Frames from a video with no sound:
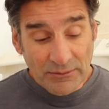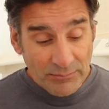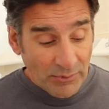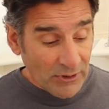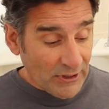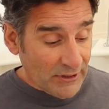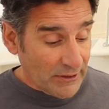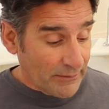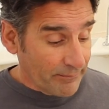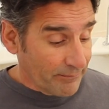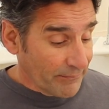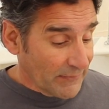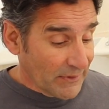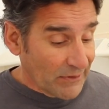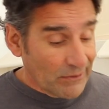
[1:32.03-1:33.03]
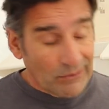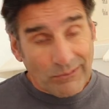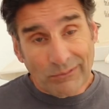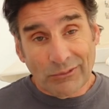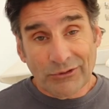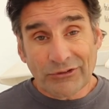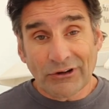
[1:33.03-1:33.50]
But um,
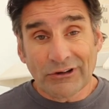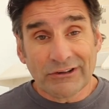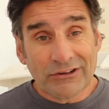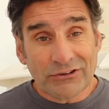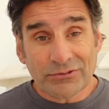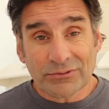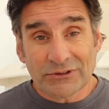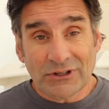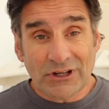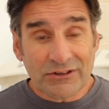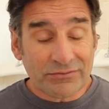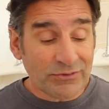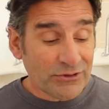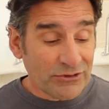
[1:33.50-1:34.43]
we're starting this one off